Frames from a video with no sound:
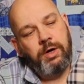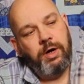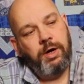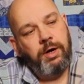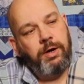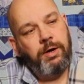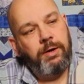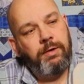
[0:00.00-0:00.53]

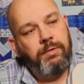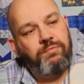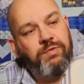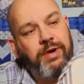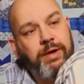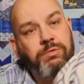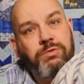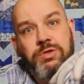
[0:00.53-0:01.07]

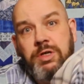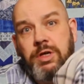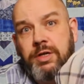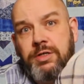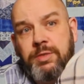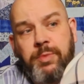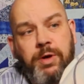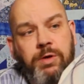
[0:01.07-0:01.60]
flouncy,
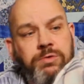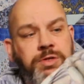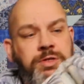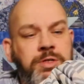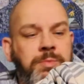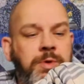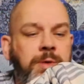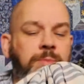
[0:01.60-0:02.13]
I suppose.
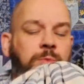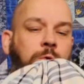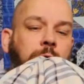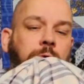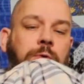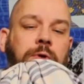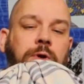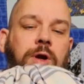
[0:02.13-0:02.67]
It's a bit
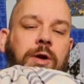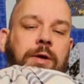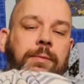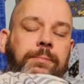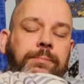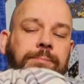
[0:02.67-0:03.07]
more